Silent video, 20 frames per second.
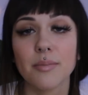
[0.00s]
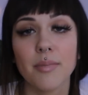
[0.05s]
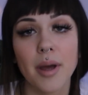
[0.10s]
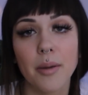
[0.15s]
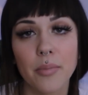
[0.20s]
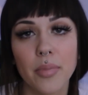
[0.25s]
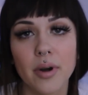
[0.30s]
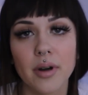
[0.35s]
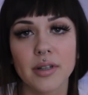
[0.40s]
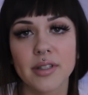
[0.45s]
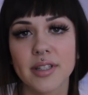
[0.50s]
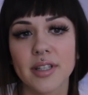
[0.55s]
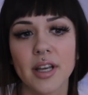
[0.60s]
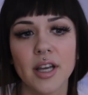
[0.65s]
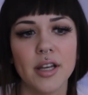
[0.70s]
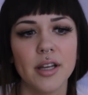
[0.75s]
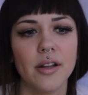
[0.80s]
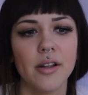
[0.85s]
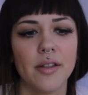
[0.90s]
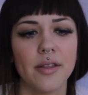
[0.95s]
members
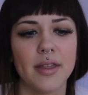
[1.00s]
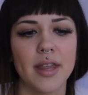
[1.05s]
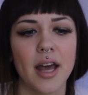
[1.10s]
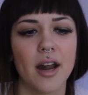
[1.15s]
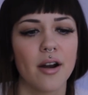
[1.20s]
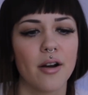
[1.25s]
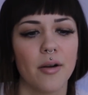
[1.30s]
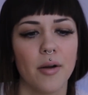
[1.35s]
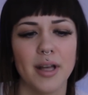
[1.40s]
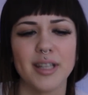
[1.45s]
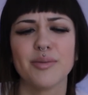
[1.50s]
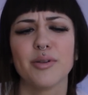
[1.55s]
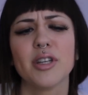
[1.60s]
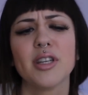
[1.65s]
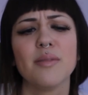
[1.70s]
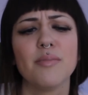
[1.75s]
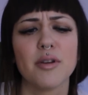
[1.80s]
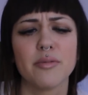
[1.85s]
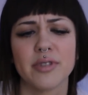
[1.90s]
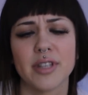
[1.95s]
that are,
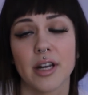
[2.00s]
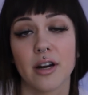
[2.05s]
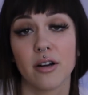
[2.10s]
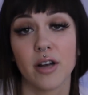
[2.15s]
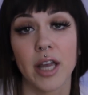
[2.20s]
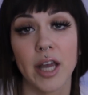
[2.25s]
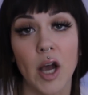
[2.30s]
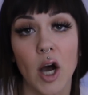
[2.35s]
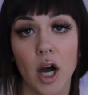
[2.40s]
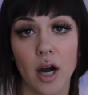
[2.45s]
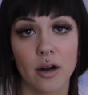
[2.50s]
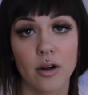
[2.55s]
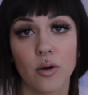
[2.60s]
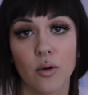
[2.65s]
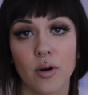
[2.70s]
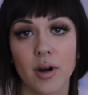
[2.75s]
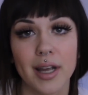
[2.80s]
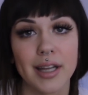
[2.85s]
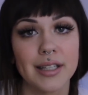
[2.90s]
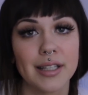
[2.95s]
especially members that are like
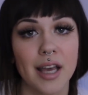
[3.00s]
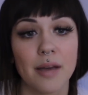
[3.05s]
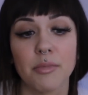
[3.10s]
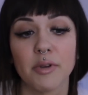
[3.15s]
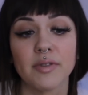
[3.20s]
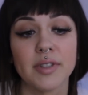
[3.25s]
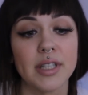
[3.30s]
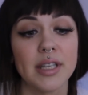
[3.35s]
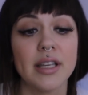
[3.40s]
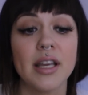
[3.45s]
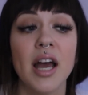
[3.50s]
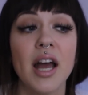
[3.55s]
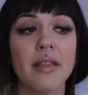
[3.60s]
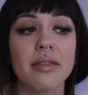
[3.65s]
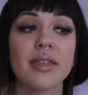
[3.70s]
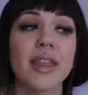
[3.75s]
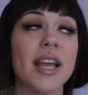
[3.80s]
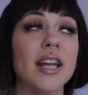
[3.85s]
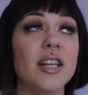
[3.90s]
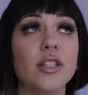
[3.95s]
hardcore into MFC,
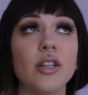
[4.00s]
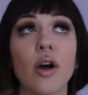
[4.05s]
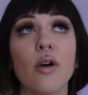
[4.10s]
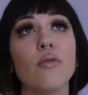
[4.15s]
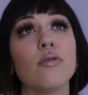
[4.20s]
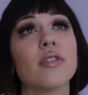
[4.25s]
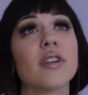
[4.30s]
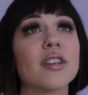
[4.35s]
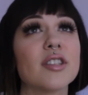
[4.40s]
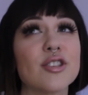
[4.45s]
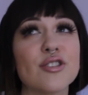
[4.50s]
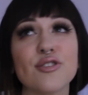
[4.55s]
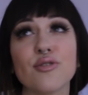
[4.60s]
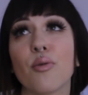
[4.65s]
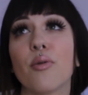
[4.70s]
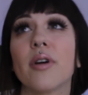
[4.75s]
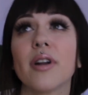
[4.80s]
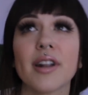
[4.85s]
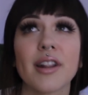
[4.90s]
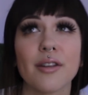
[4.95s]
they don't
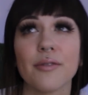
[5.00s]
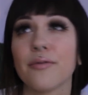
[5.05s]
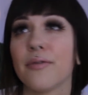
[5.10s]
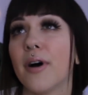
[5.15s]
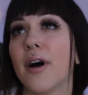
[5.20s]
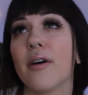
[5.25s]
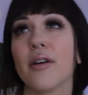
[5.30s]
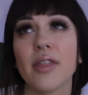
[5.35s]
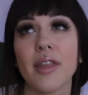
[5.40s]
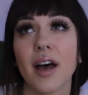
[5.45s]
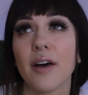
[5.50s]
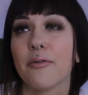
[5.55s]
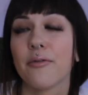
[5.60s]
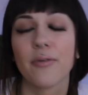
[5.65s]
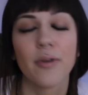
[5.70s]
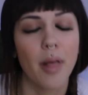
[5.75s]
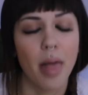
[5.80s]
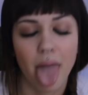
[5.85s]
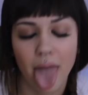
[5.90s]
sort the homepage